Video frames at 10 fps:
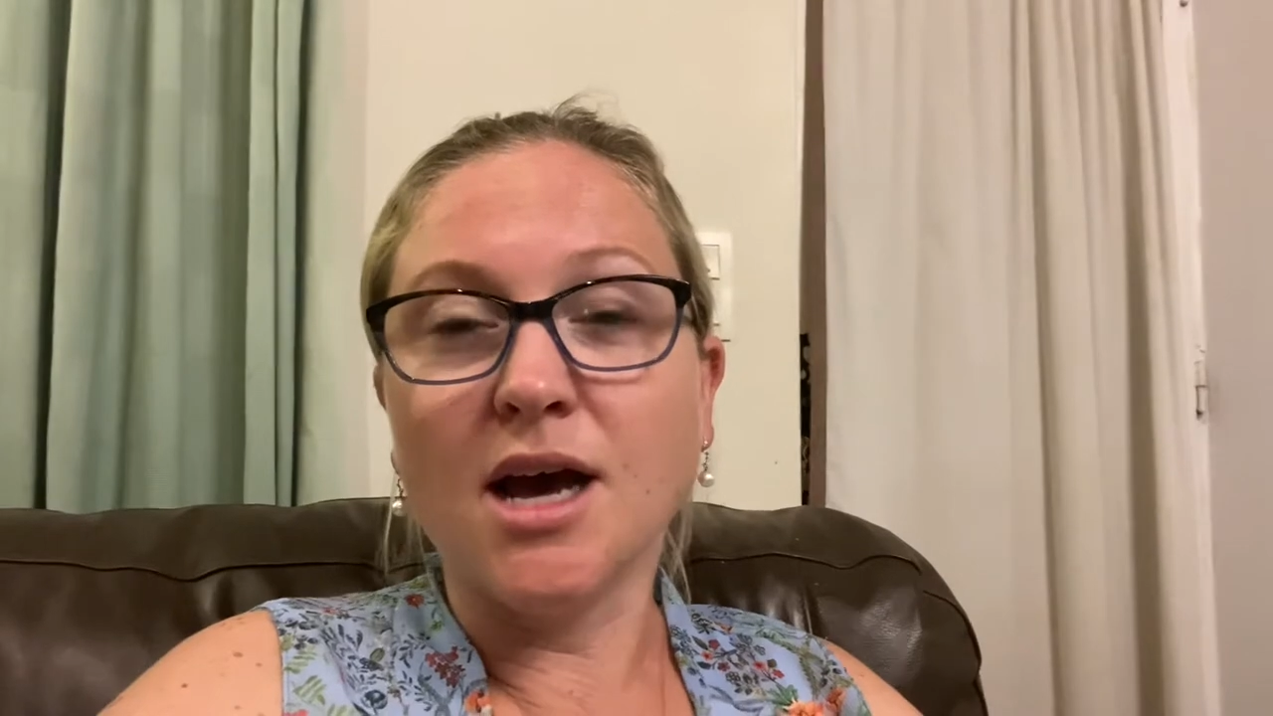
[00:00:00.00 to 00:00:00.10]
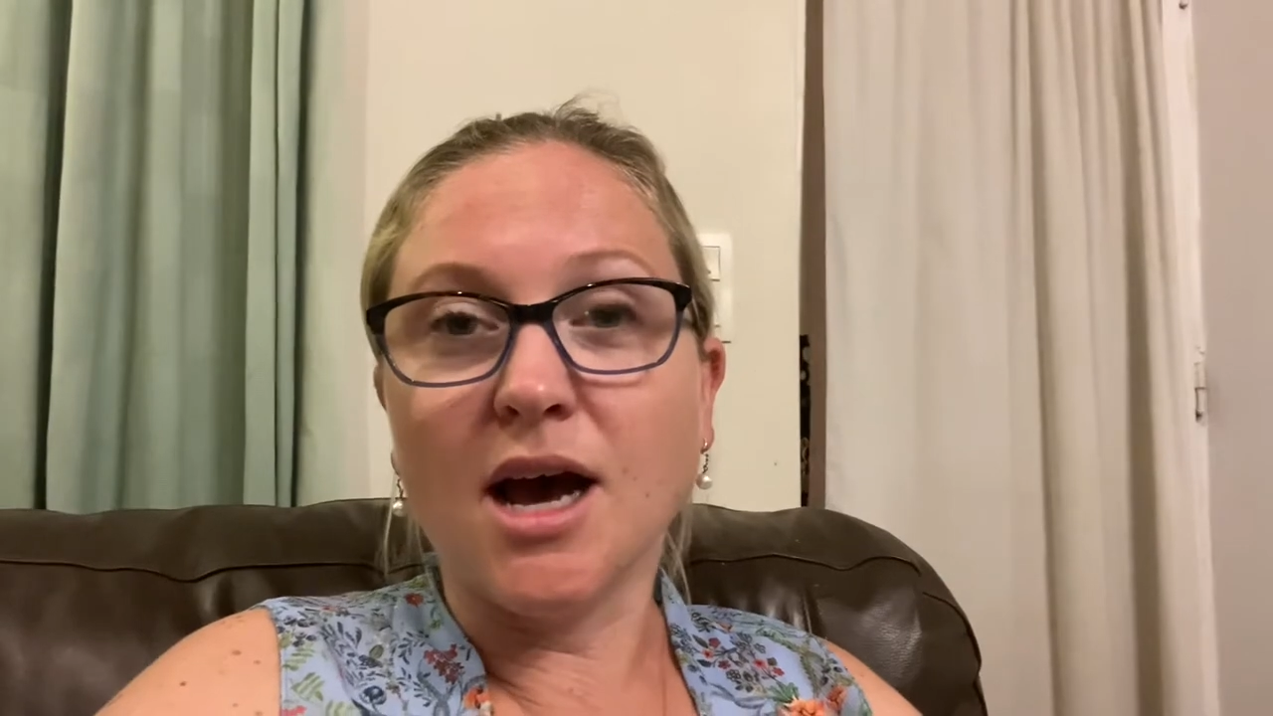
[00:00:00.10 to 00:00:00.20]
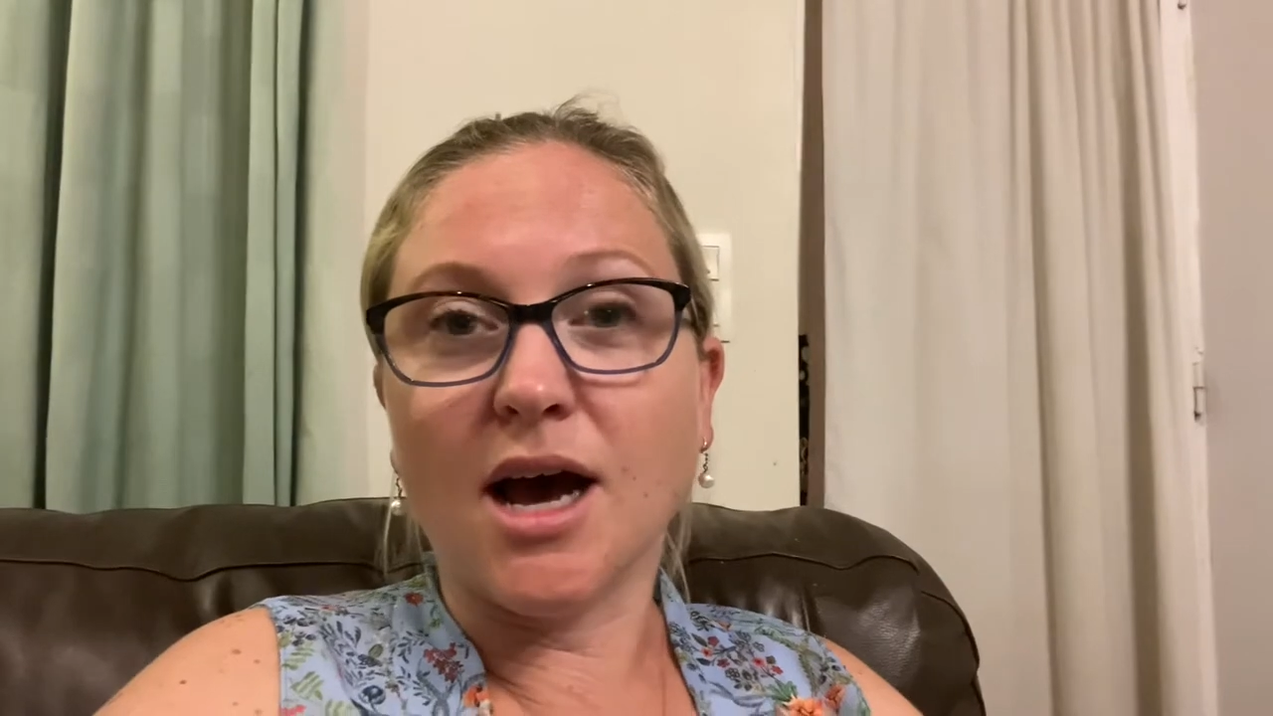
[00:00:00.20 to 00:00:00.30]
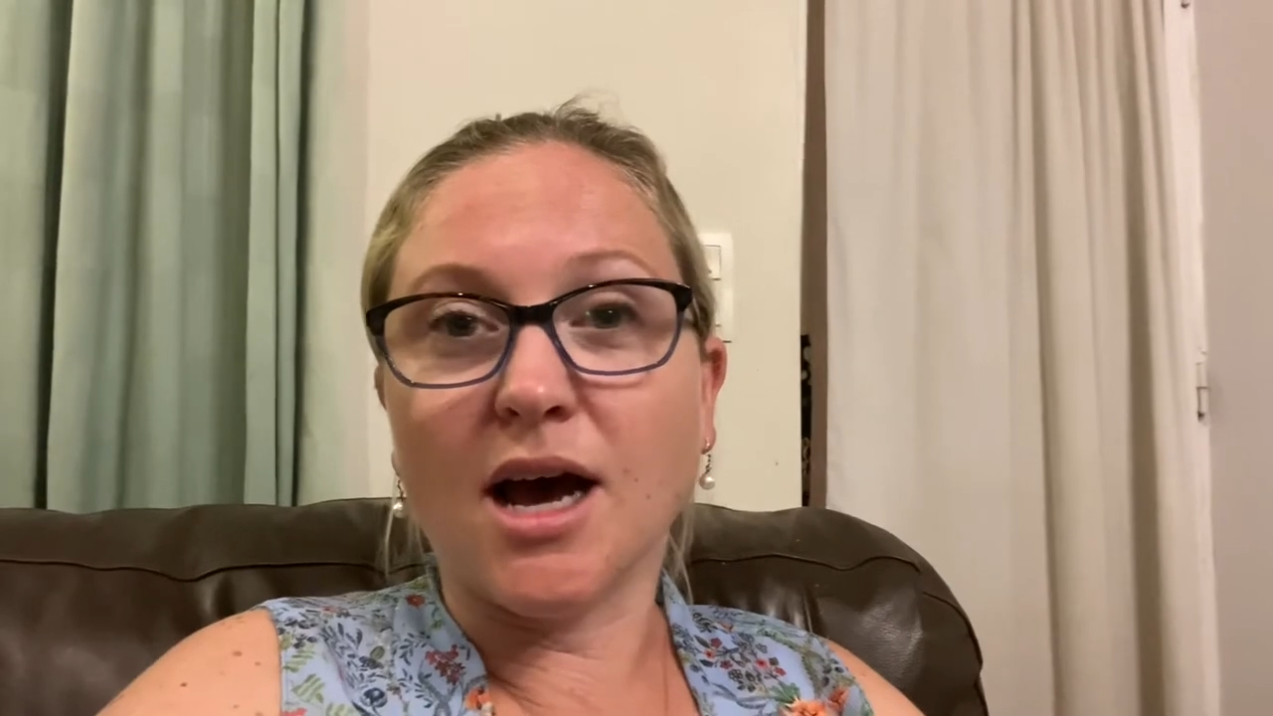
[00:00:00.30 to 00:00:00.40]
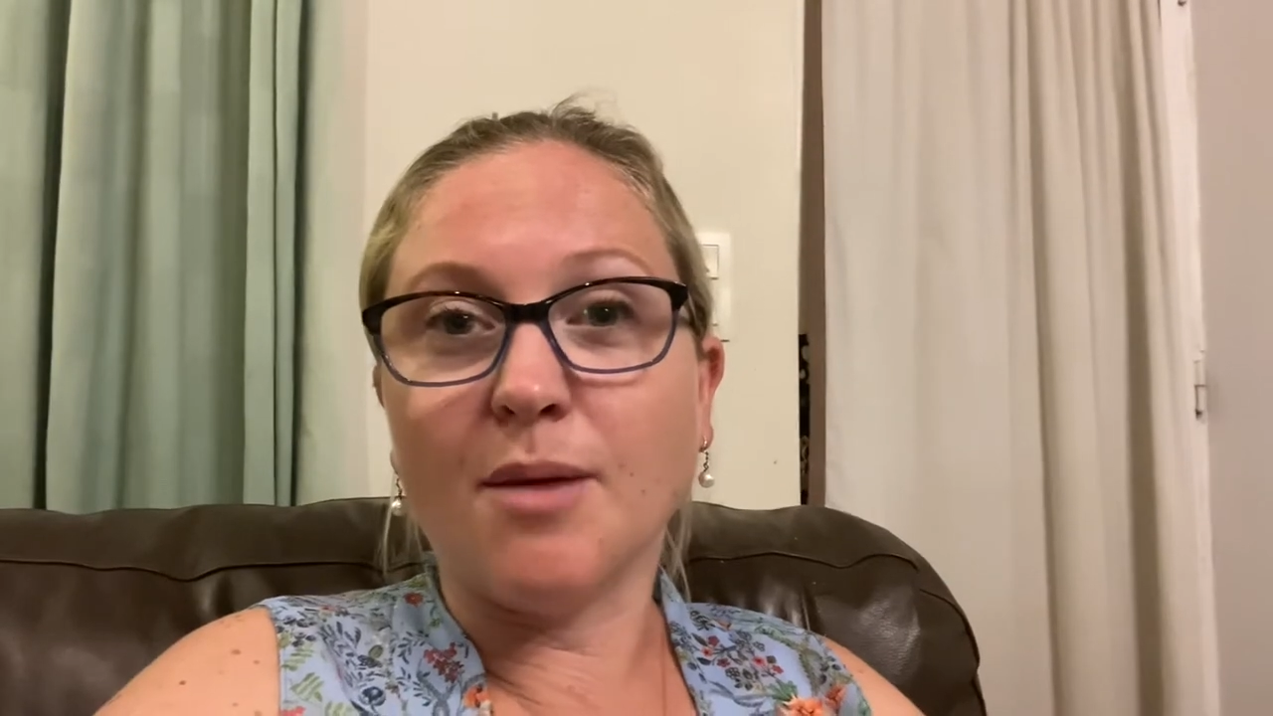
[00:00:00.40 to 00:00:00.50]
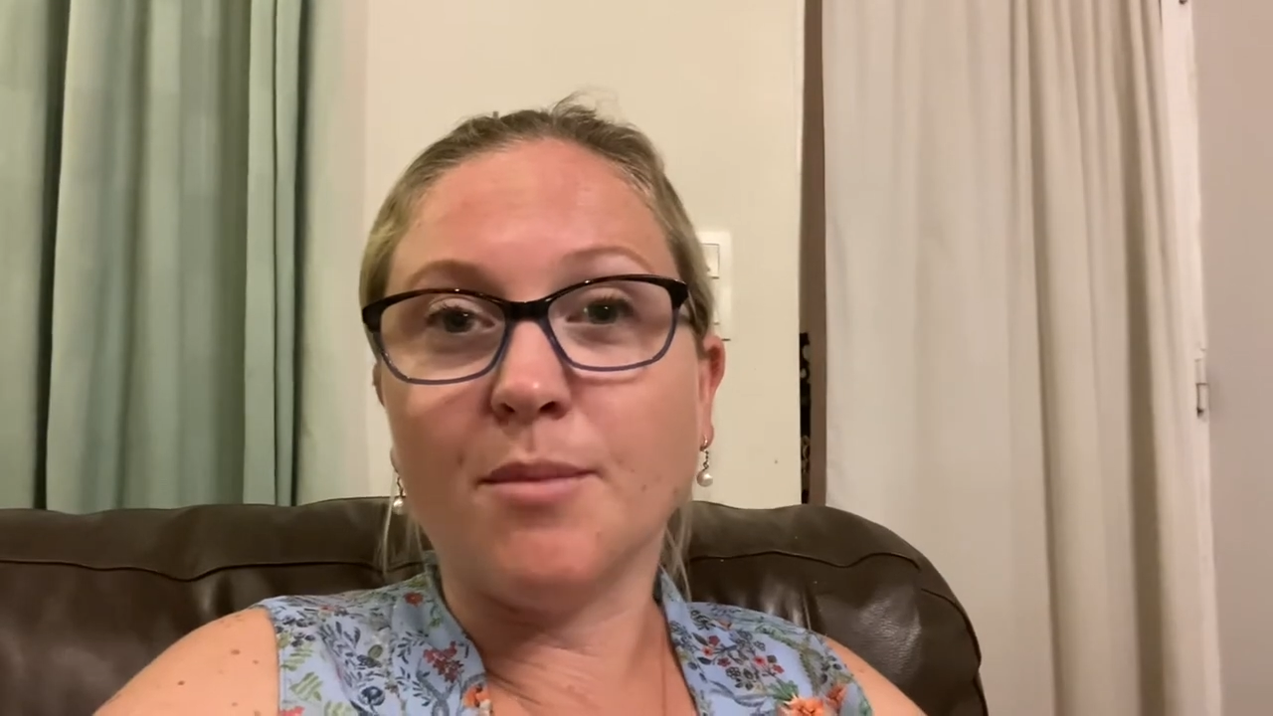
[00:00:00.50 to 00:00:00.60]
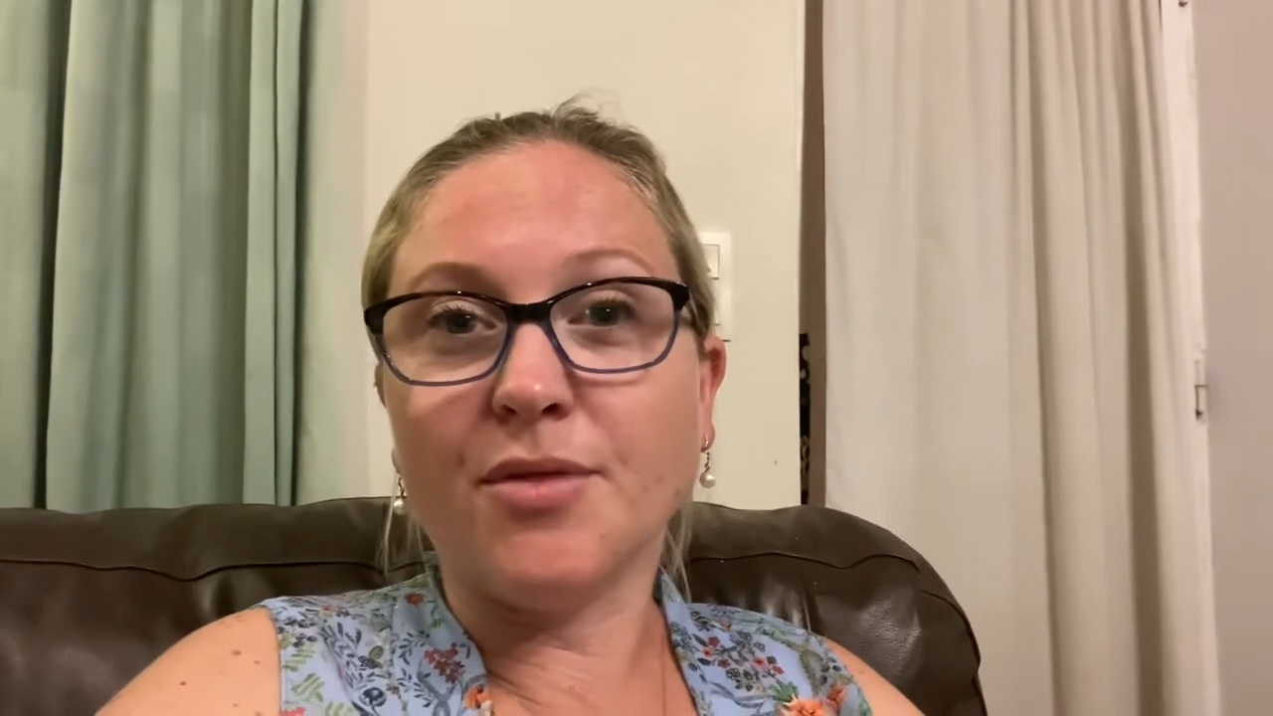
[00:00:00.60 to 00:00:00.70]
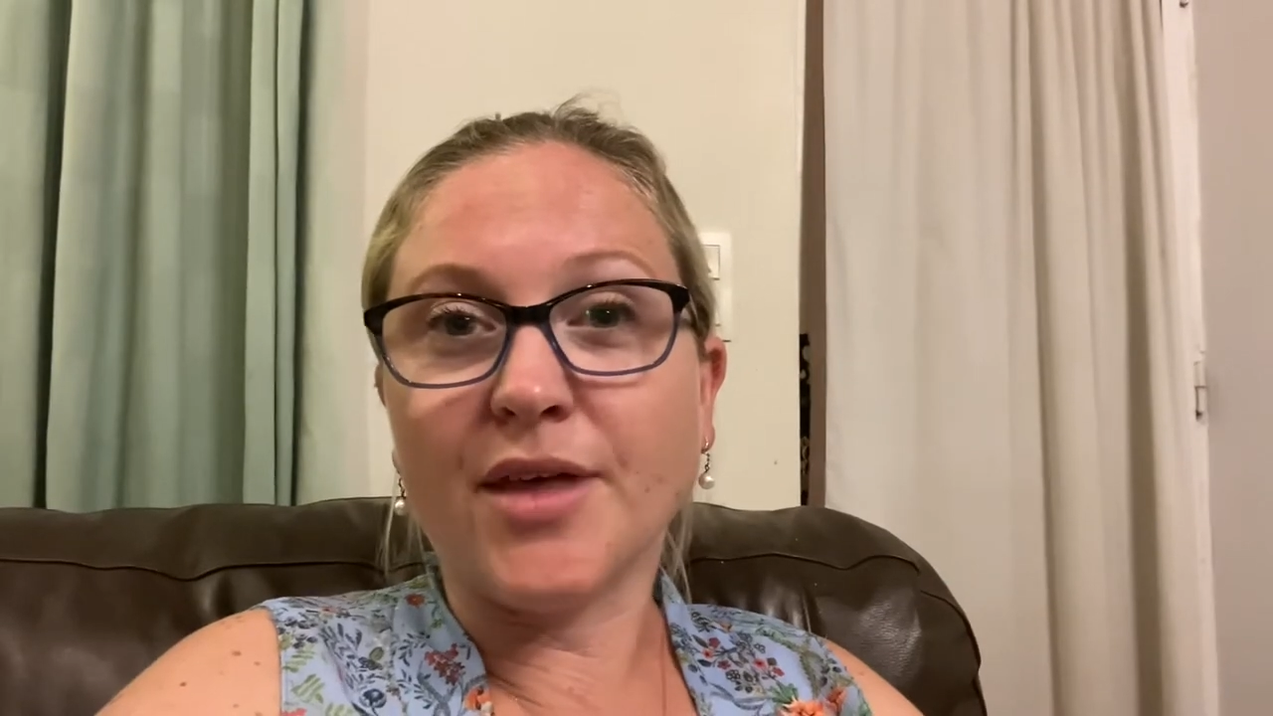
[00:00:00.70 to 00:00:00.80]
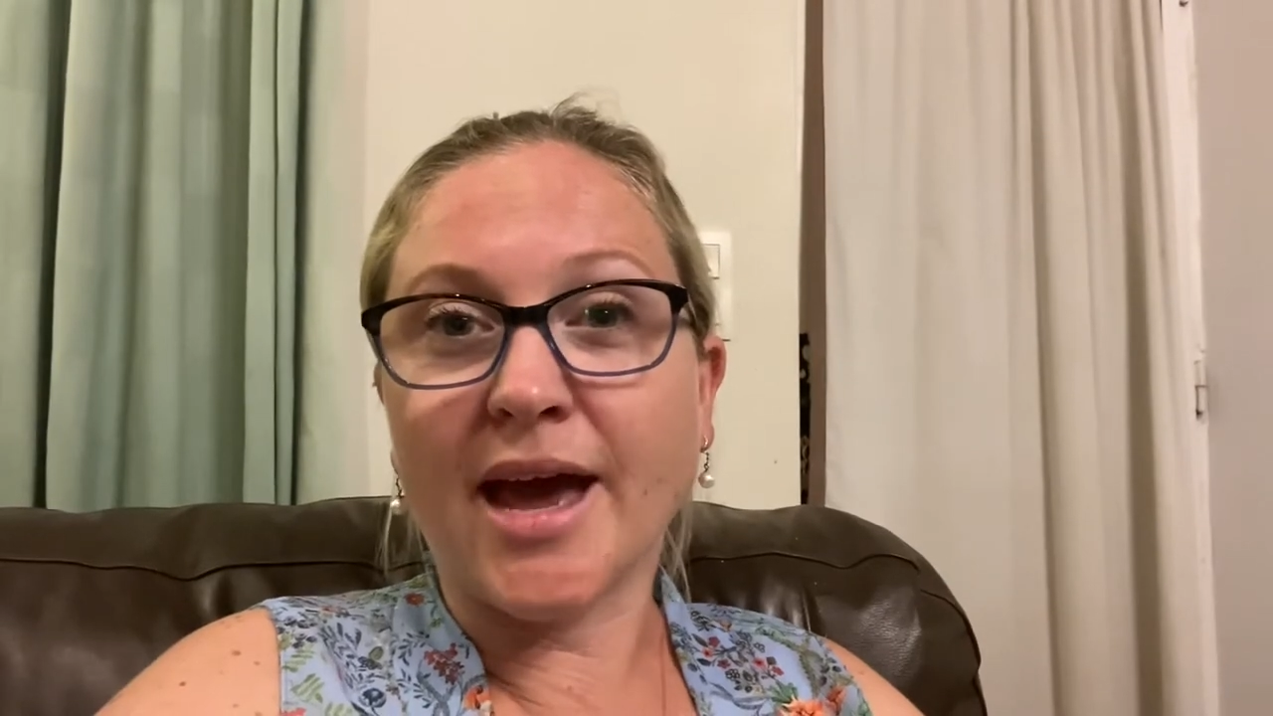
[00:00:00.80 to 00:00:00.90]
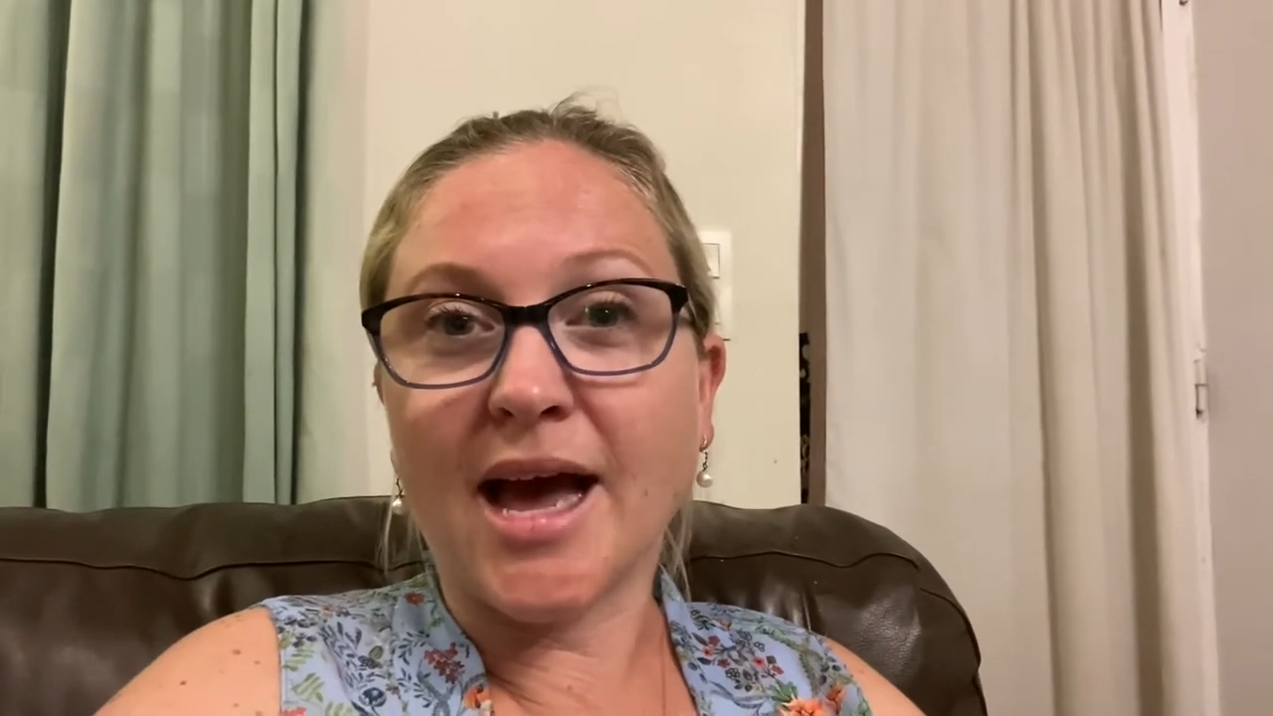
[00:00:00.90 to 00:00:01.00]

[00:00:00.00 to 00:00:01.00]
Um, they